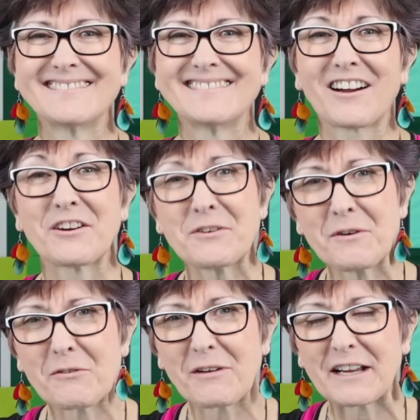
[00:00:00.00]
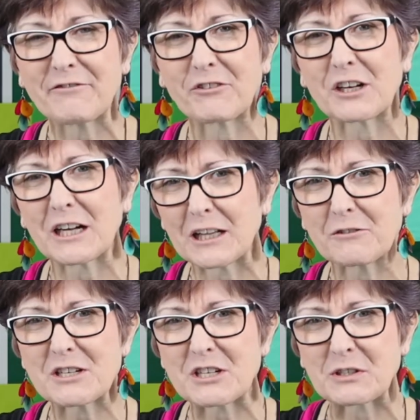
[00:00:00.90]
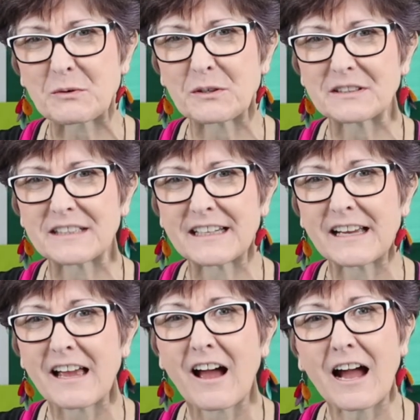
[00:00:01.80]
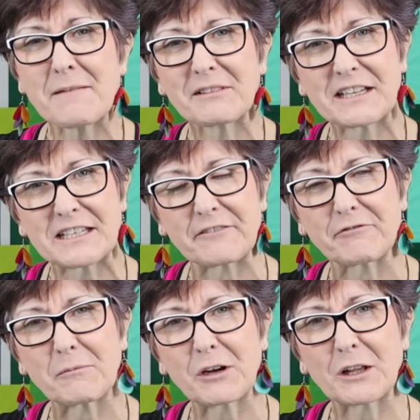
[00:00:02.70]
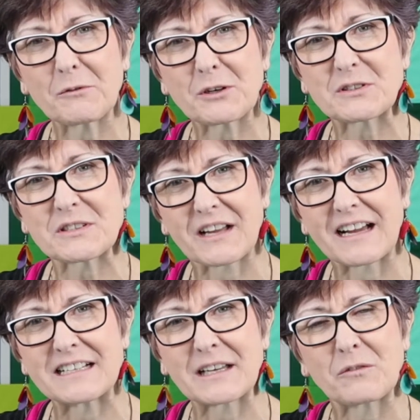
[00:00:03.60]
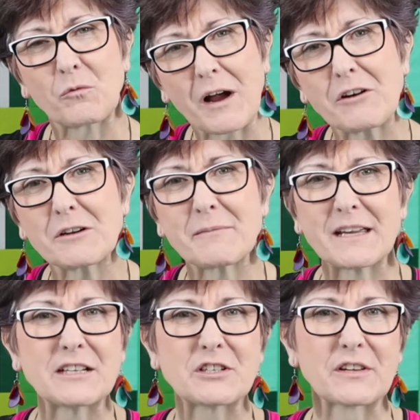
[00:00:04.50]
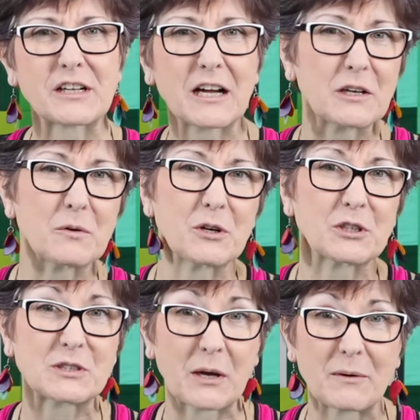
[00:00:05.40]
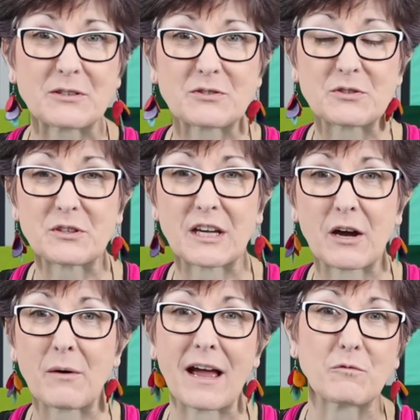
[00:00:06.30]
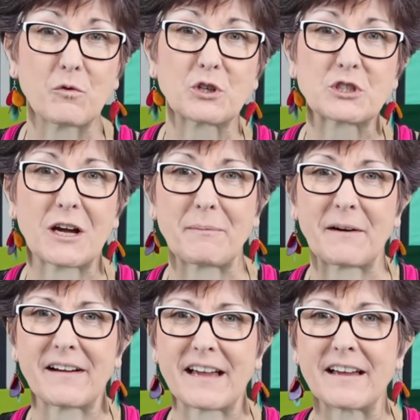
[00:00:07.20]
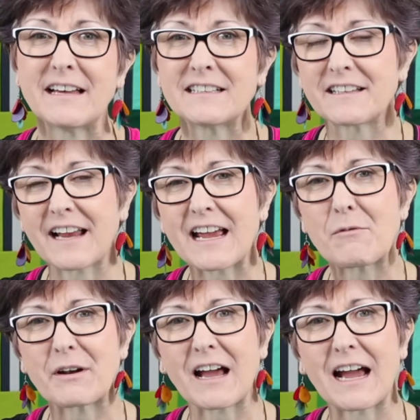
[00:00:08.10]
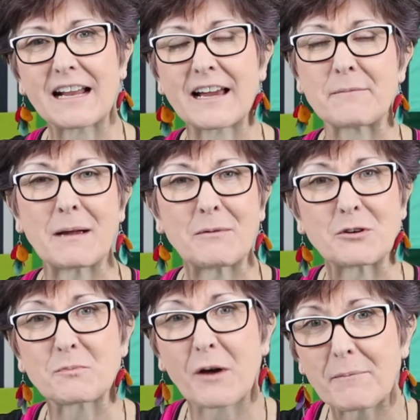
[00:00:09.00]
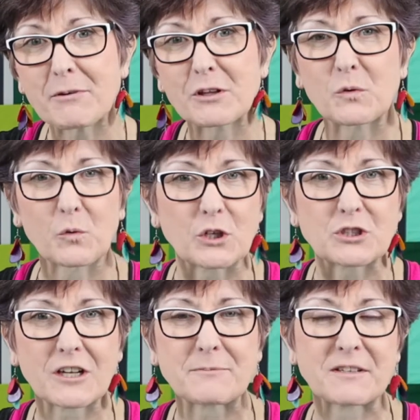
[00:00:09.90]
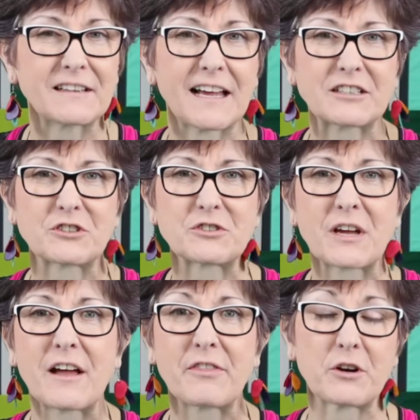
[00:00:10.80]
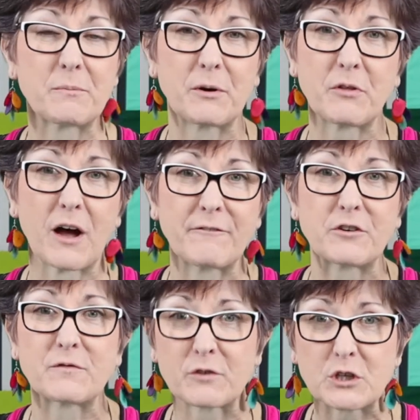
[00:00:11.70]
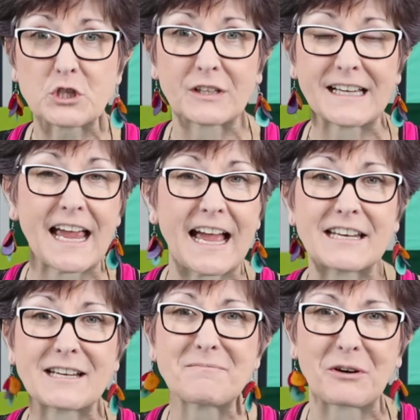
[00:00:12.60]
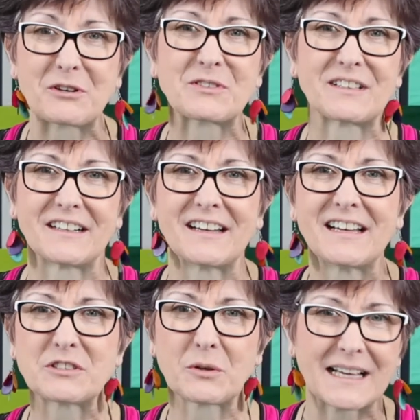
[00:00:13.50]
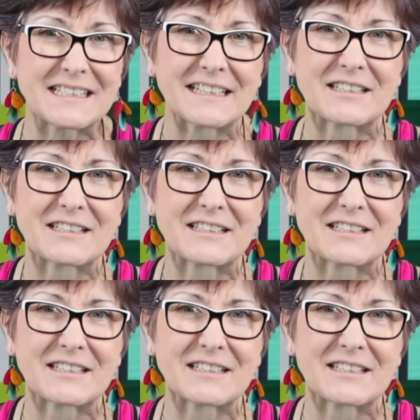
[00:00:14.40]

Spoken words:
Are you all ready for Colourwerx quilting? I'm Linda from Colourwerx Designs and welcome into the Colourwerx Sewing Studio and Workshop area. Today I want to highlight my most popular workshops and lectures that are both offered virtually and in person. So let's get